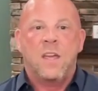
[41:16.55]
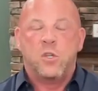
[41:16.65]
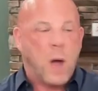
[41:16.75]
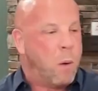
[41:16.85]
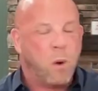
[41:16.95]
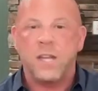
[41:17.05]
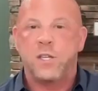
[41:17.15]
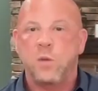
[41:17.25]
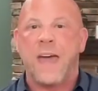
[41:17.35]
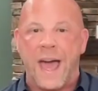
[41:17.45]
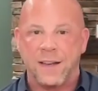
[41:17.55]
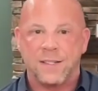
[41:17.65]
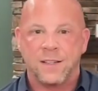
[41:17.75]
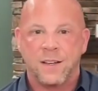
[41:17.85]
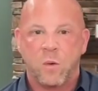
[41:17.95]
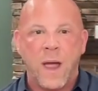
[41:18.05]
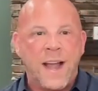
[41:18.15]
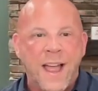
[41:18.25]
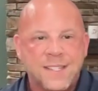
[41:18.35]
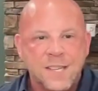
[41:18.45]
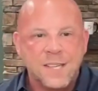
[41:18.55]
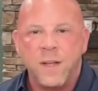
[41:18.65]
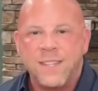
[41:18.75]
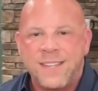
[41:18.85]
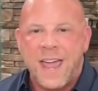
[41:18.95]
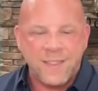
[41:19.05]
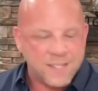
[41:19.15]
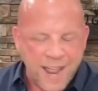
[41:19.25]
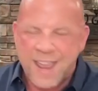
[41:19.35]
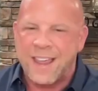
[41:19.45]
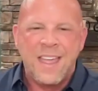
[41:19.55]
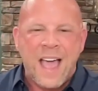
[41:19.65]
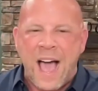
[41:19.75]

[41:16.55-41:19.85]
Do I want to do that? Right? I had someone today that said, hey,